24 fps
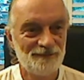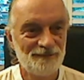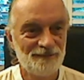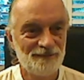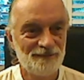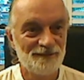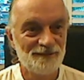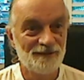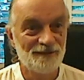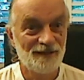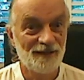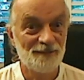
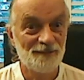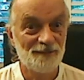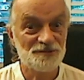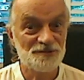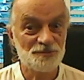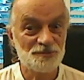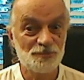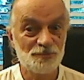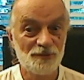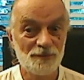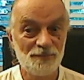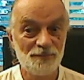You know how
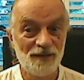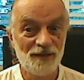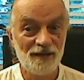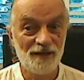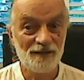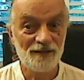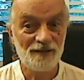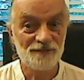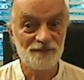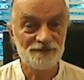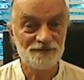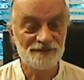much more
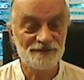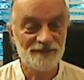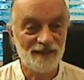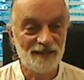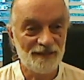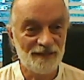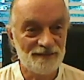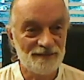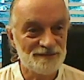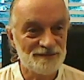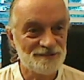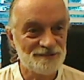powerful
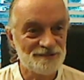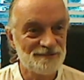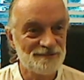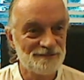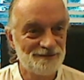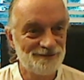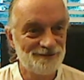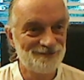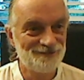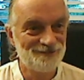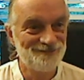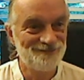that is?
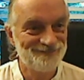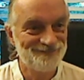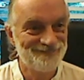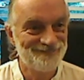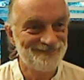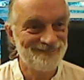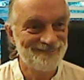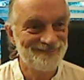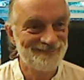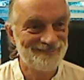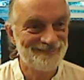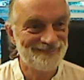
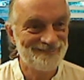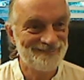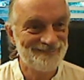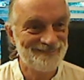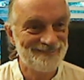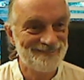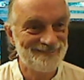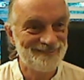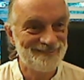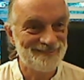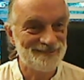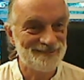
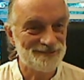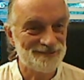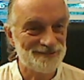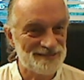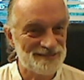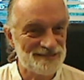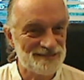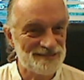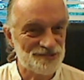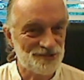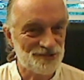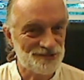You
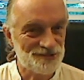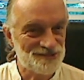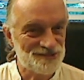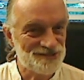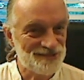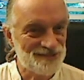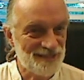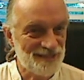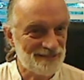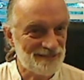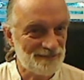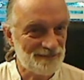see, so
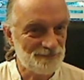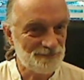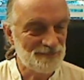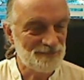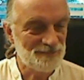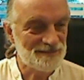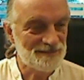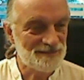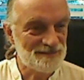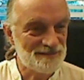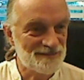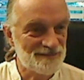subtle
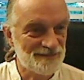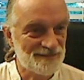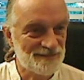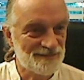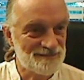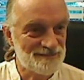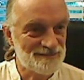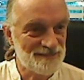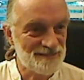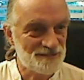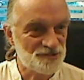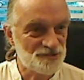means, in a
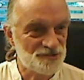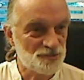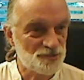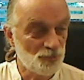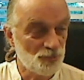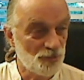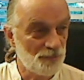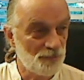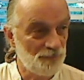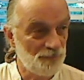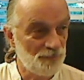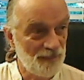sense,
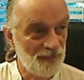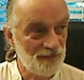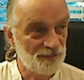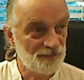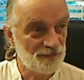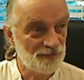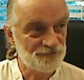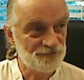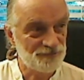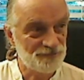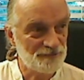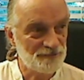more
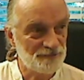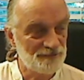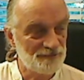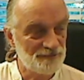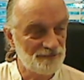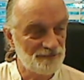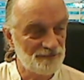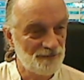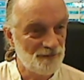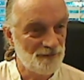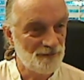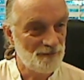powerful.
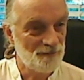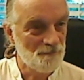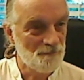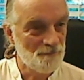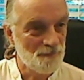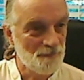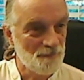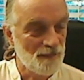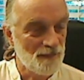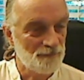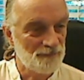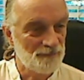
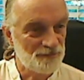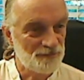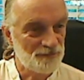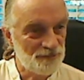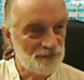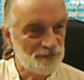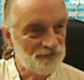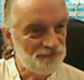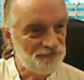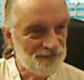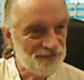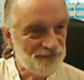But we
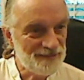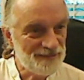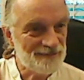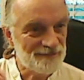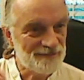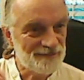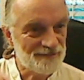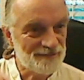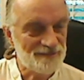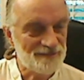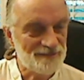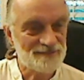feel
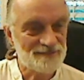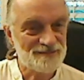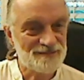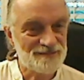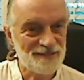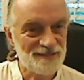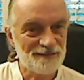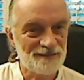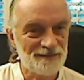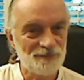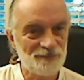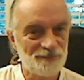it in
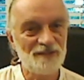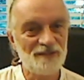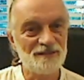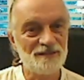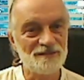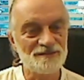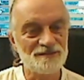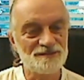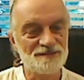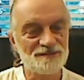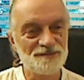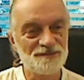subtle
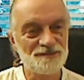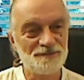ways.